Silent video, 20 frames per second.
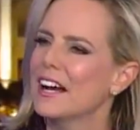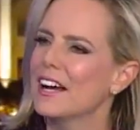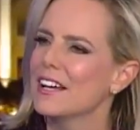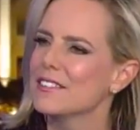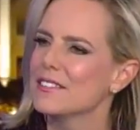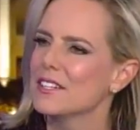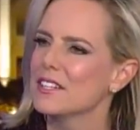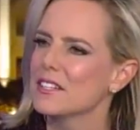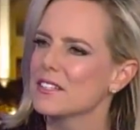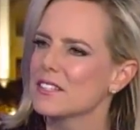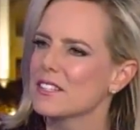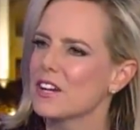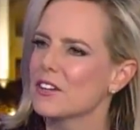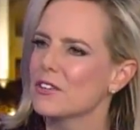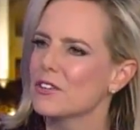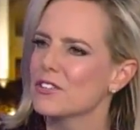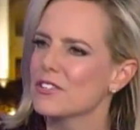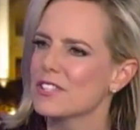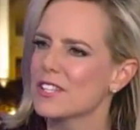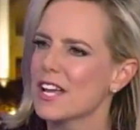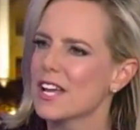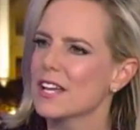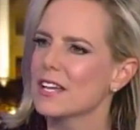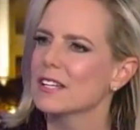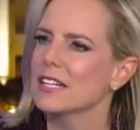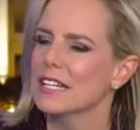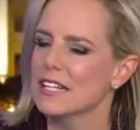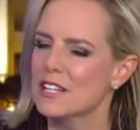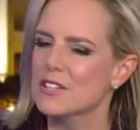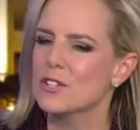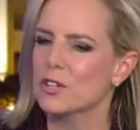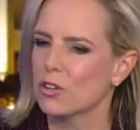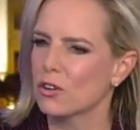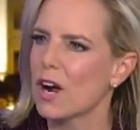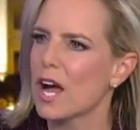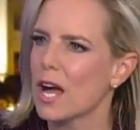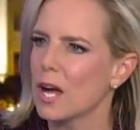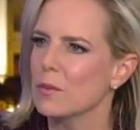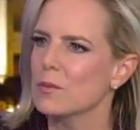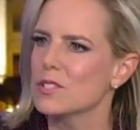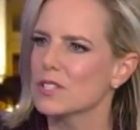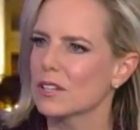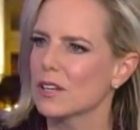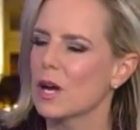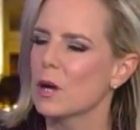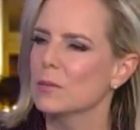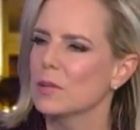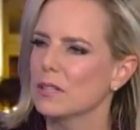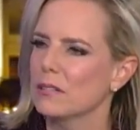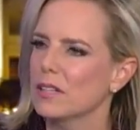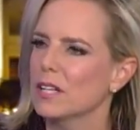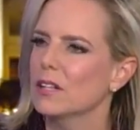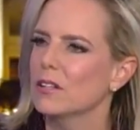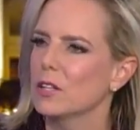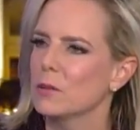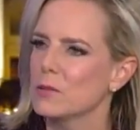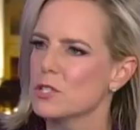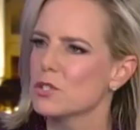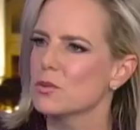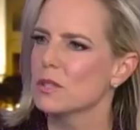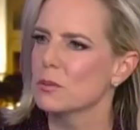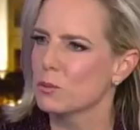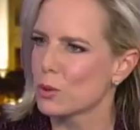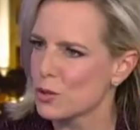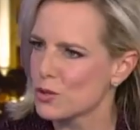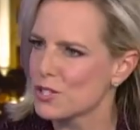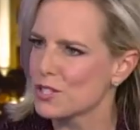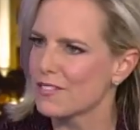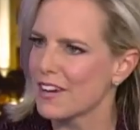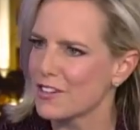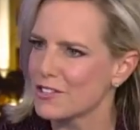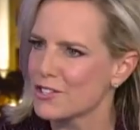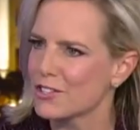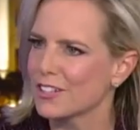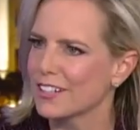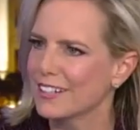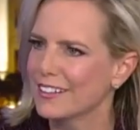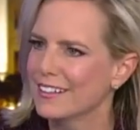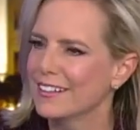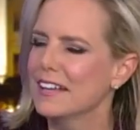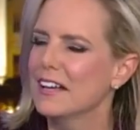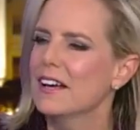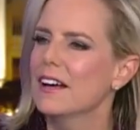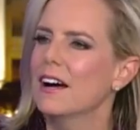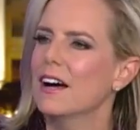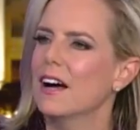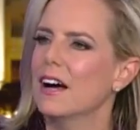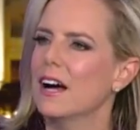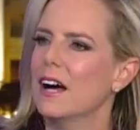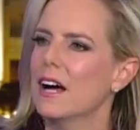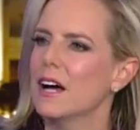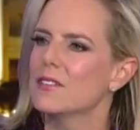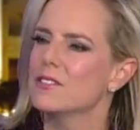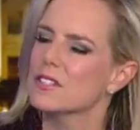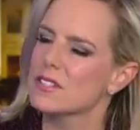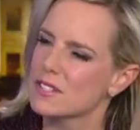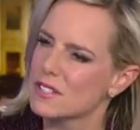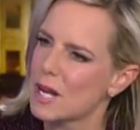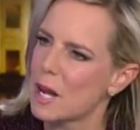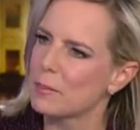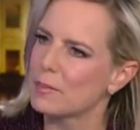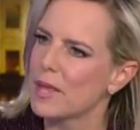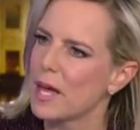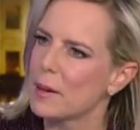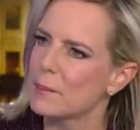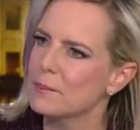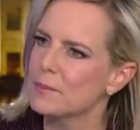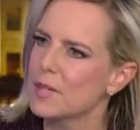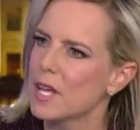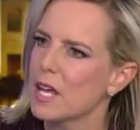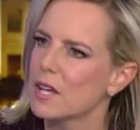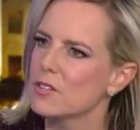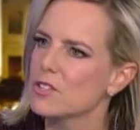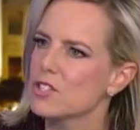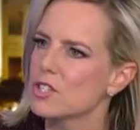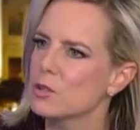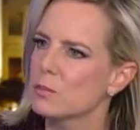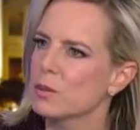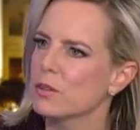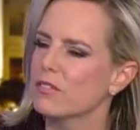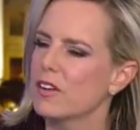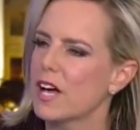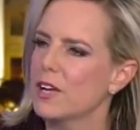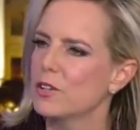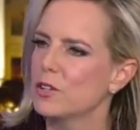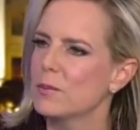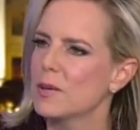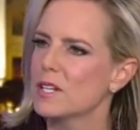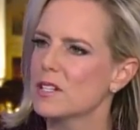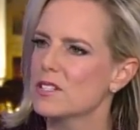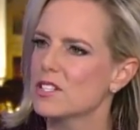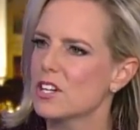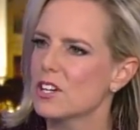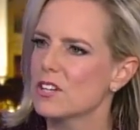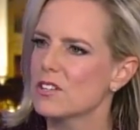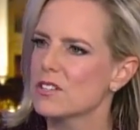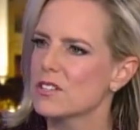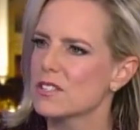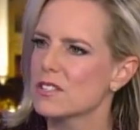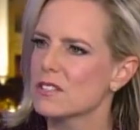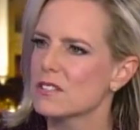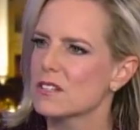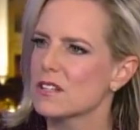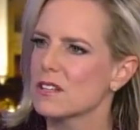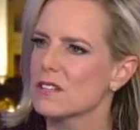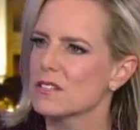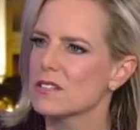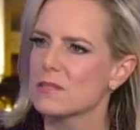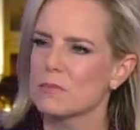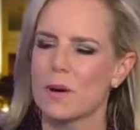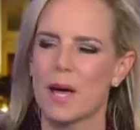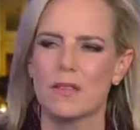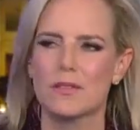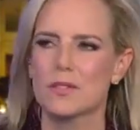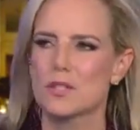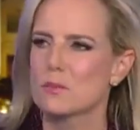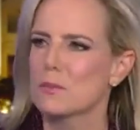uh, sitting senator saying, it is a crime to to come illegally between ports of entry, uh, to stop them and to provide humanitarian assistance. By the